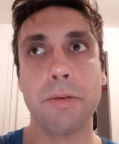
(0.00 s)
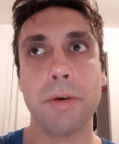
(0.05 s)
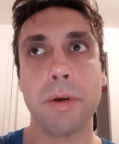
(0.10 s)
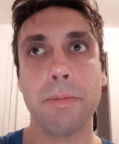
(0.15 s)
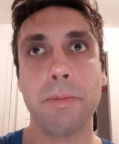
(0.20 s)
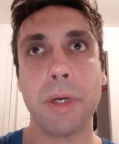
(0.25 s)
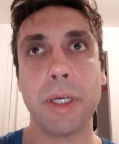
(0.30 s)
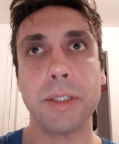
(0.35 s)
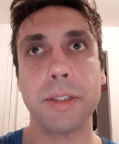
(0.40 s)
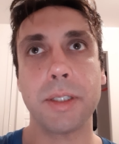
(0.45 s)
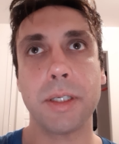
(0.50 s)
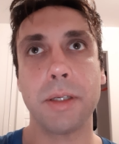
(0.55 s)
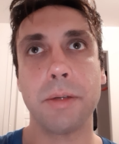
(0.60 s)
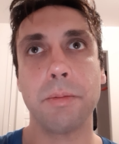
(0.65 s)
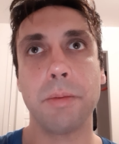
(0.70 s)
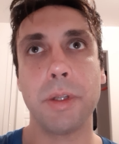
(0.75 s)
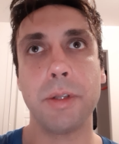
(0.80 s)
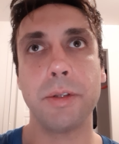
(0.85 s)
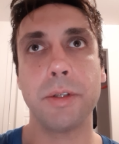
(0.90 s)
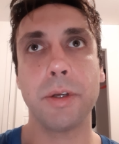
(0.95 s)
I'm asking
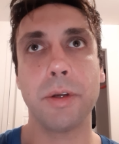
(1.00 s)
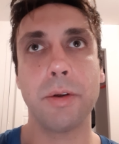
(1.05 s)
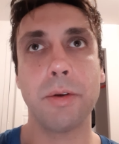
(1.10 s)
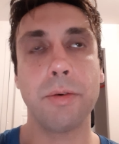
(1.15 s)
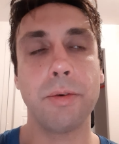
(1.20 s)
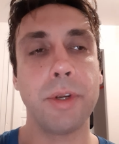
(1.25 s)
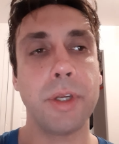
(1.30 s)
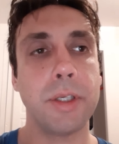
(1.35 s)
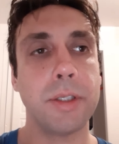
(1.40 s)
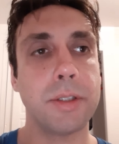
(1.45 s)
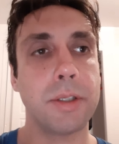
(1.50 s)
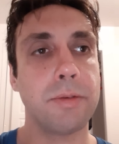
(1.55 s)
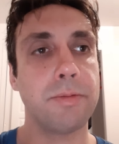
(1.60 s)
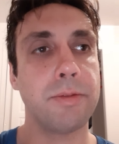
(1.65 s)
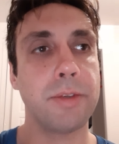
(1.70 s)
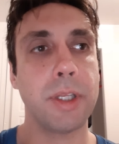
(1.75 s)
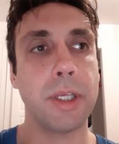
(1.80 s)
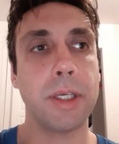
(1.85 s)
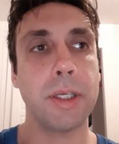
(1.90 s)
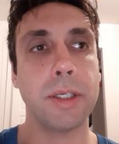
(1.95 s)
about degrees
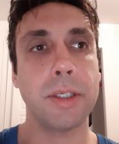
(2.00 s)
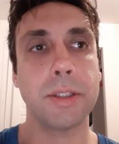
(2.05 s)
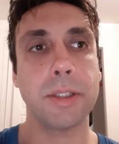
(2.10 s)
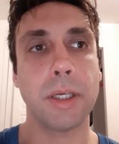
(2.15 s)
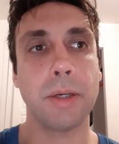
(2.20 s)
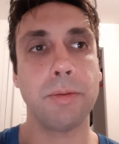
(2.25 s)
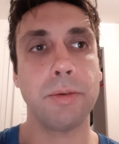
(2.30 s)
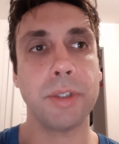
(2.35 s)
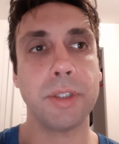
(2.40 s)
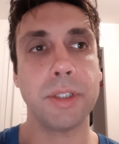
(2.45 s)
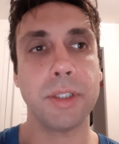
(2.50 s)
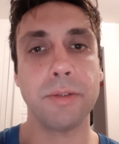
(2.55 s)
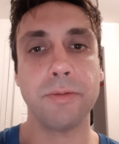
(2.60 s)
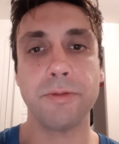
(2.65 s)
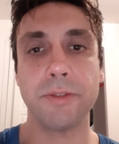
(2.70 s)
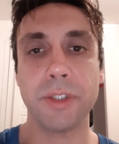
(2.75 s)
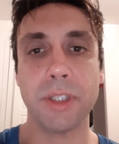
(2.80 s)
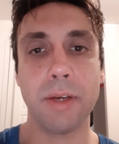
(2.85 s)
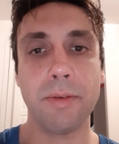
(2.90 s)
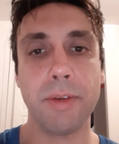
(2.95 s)
of this. I
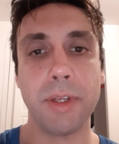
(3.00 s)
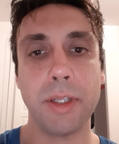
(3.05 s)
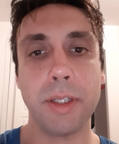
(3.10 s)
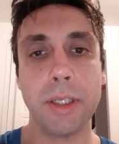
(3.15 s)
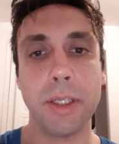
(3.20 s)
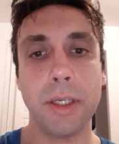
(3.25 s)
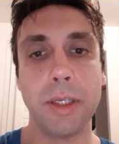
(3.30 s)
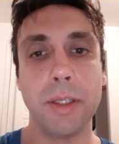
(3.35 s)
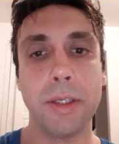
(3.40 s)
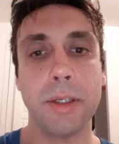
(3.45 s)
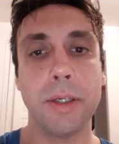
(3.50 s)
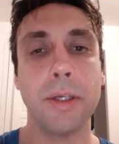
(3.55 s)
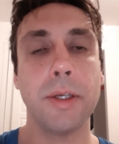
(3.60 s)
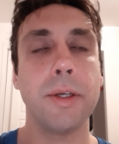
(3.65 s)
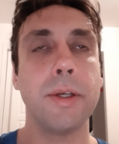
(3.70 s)
received seventeen